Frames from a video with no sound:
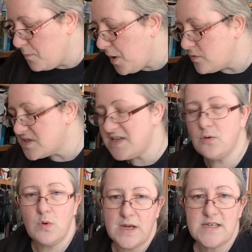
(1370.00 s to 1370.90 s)

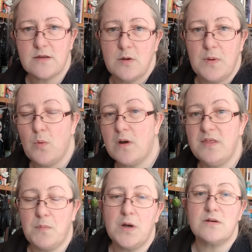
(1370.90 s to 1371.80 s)
Bokksu is going to be one of
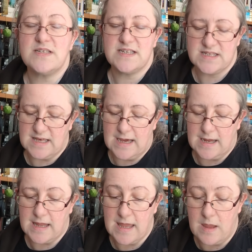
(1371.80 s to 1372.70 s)
the boxes that
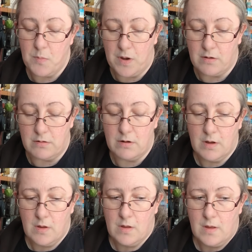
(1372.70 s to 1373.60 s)
I keep on
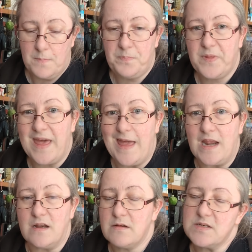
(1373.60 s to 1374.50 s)

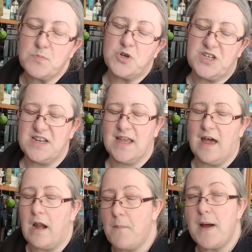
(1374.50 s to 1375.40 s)
getting as much as I
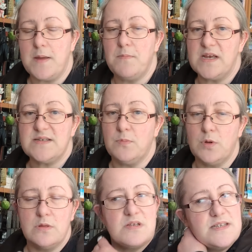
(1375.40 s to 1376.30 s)
can. I might miss
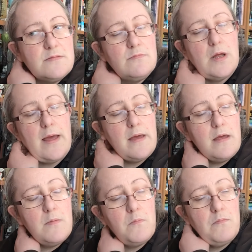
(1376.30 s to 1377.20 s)
months
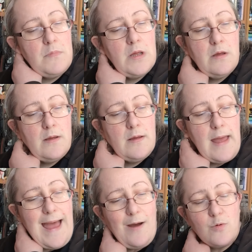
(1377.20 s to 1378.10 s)
um,
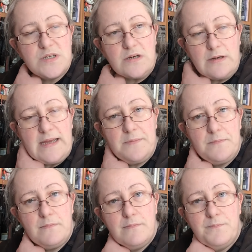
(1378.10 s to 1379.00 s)
out on it,
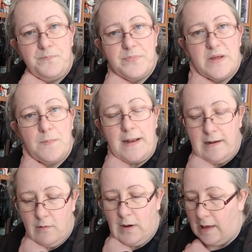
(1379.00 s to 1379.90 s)

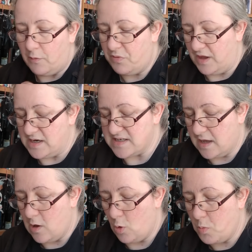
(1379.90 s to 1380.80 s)
depending on how things
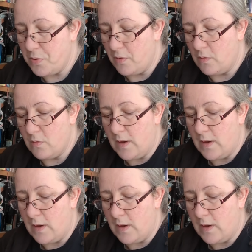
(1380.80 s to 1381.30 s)
go, but